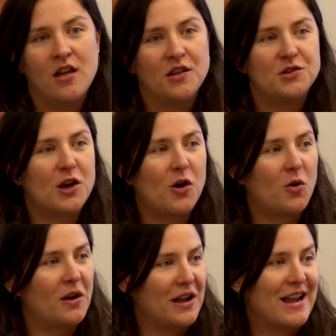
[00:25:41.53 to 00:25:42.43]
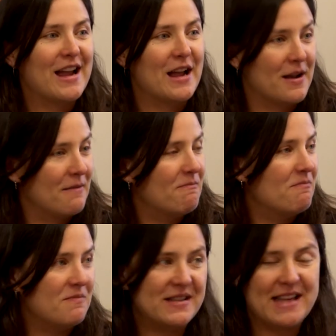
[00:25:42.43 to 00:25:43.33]
So,
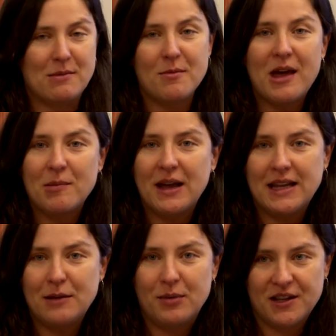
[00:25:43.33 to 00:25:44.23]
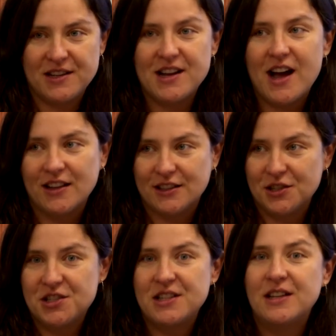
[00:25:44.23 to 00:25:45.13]
same amount of money, billion
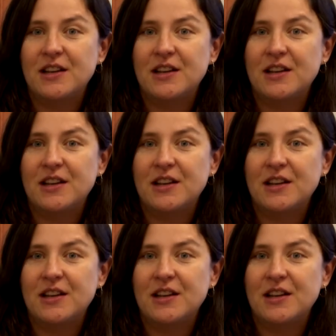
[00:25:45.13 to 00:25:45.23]
dollars,